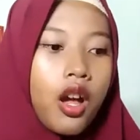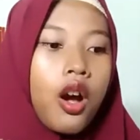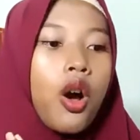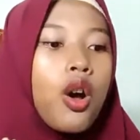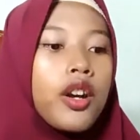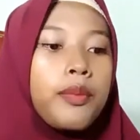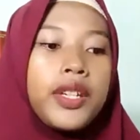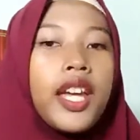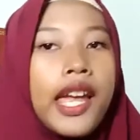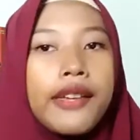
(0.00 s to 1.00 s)
or
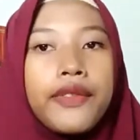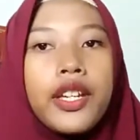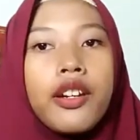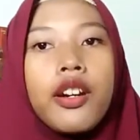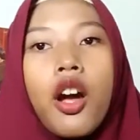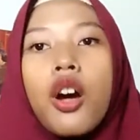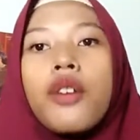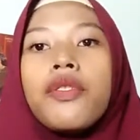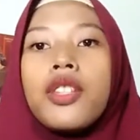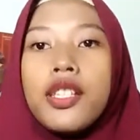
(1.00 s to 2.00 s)
behavior
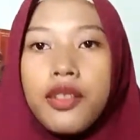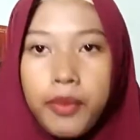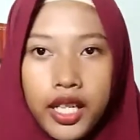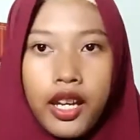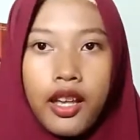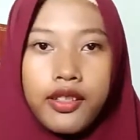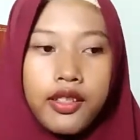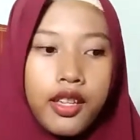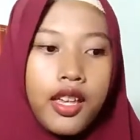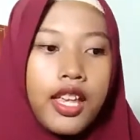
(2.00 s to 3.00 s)
of the speakers.
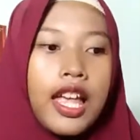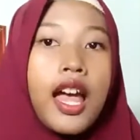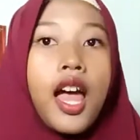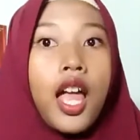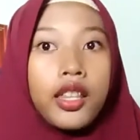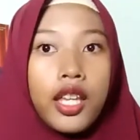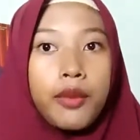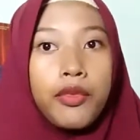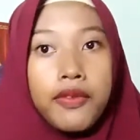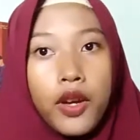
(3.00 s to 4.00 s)
And then
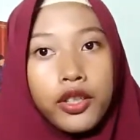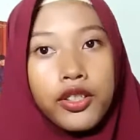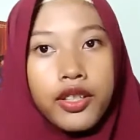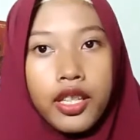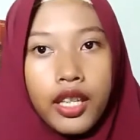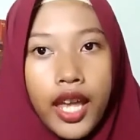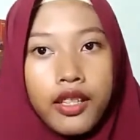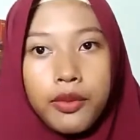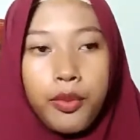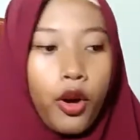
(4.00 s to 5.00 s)
move on to the
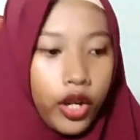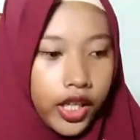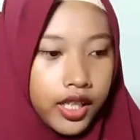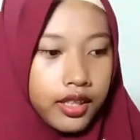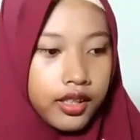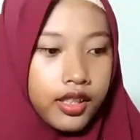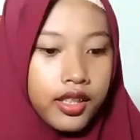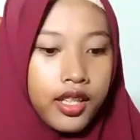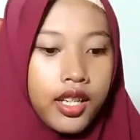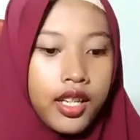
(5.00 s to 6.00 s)
next point
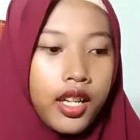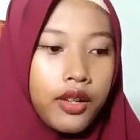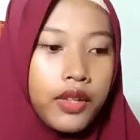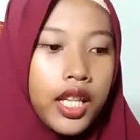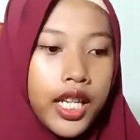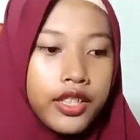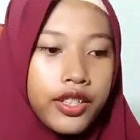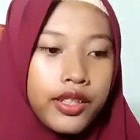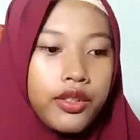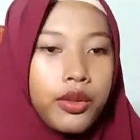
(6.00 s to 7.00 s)

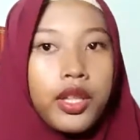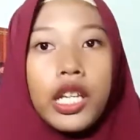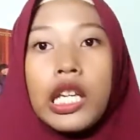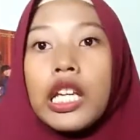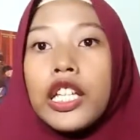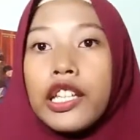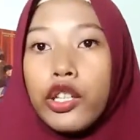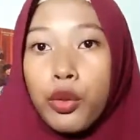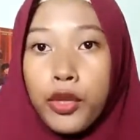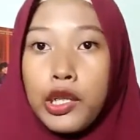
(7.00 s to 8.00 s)
related to the
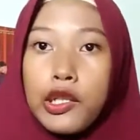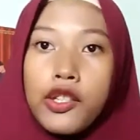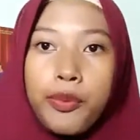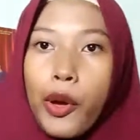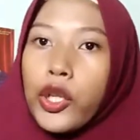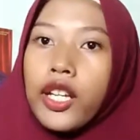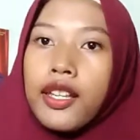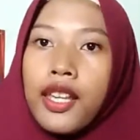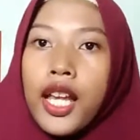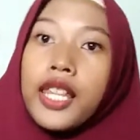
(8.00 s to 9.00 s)
humor
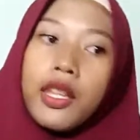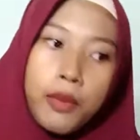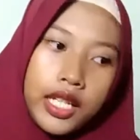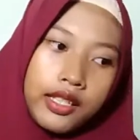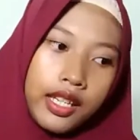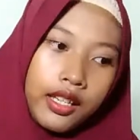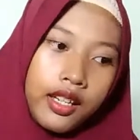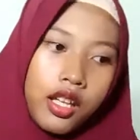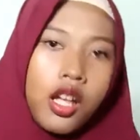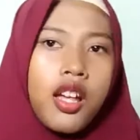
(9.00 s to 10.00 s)
spoken in the meeting.
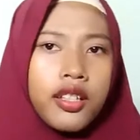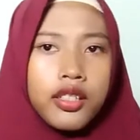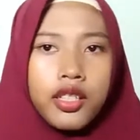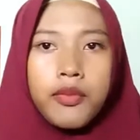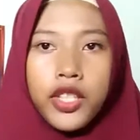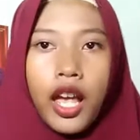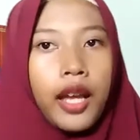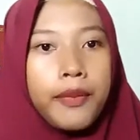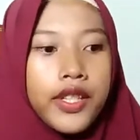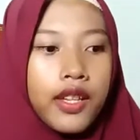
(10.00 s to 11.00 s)

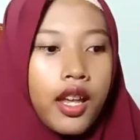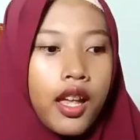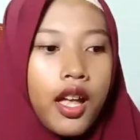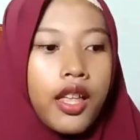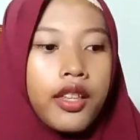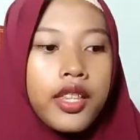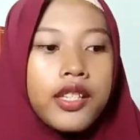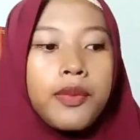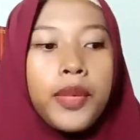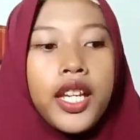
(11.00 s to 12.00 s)
Sometimes the
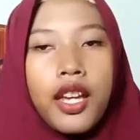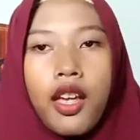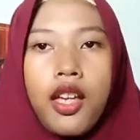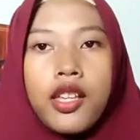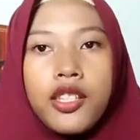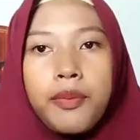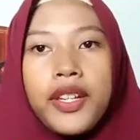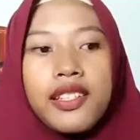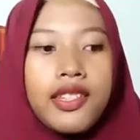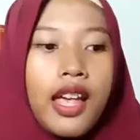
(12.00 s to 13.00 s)
speaker
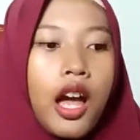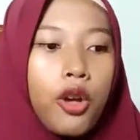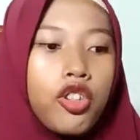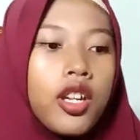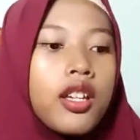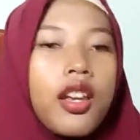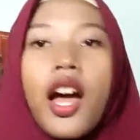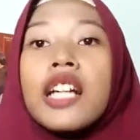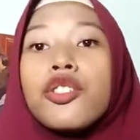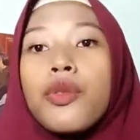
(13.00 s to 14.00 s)
speaks out an
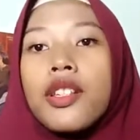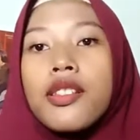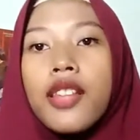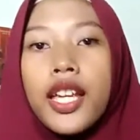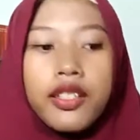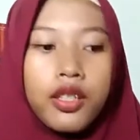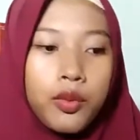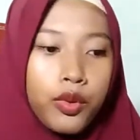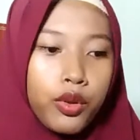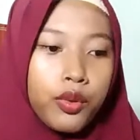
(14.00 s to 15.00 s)

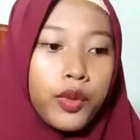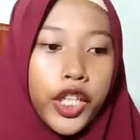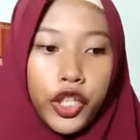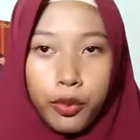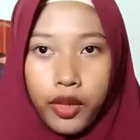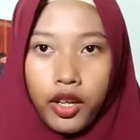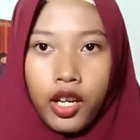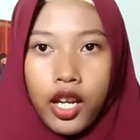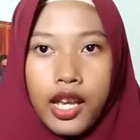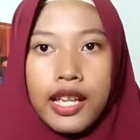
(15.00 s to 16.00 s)
untranslatable humor.
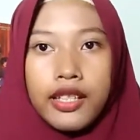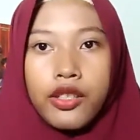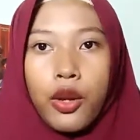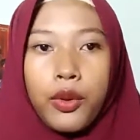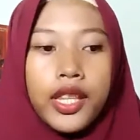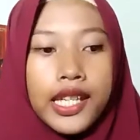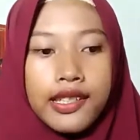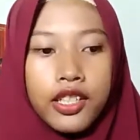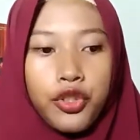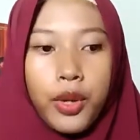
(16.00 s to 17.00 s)
So in this
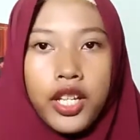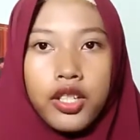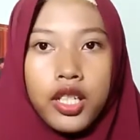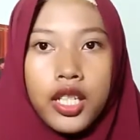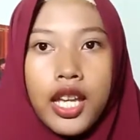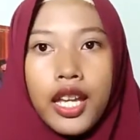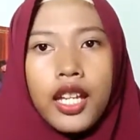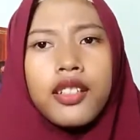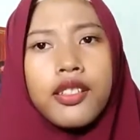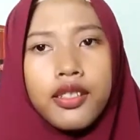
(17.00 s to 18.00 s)
situation,
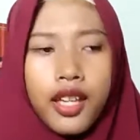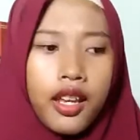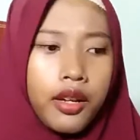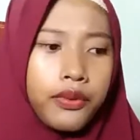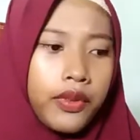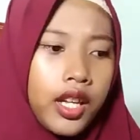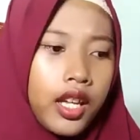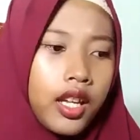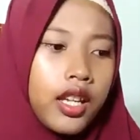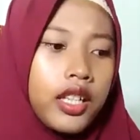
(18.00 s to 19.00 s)
instead of
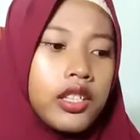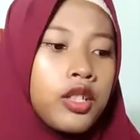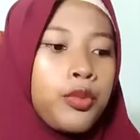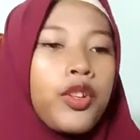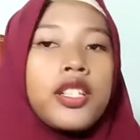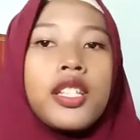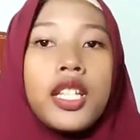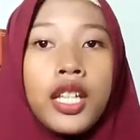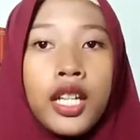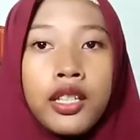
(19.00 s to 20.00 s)

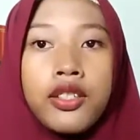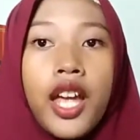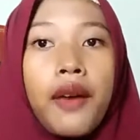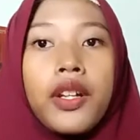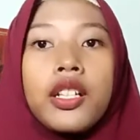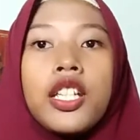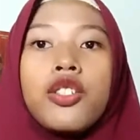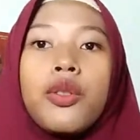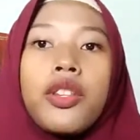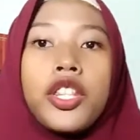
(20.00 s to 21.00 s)
interpreting it directly
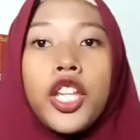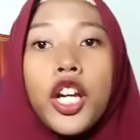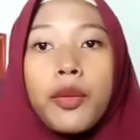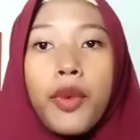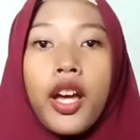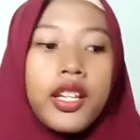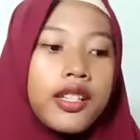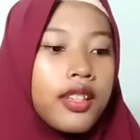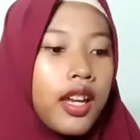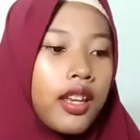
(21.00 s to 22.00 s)
to the third
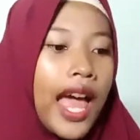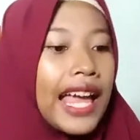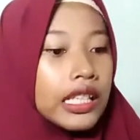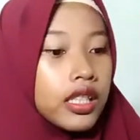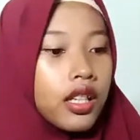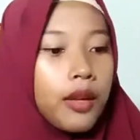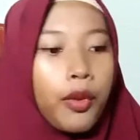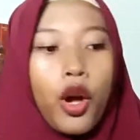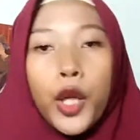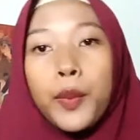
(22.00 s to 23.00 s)
parties and ending up
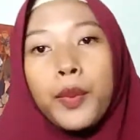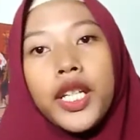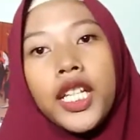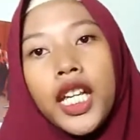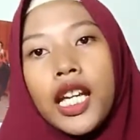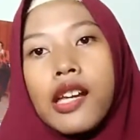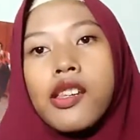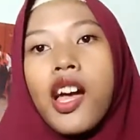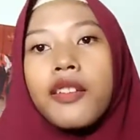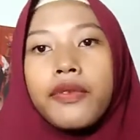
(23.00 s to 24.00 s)
on being an
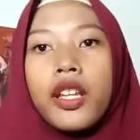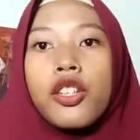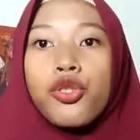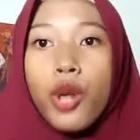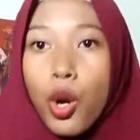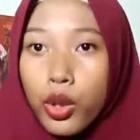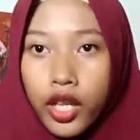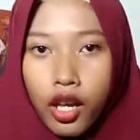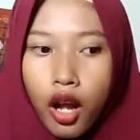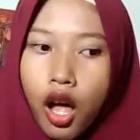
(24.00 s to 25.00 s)
unfunny joke
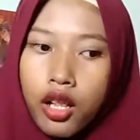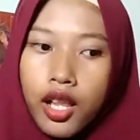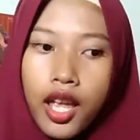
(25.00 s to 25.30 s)
at all,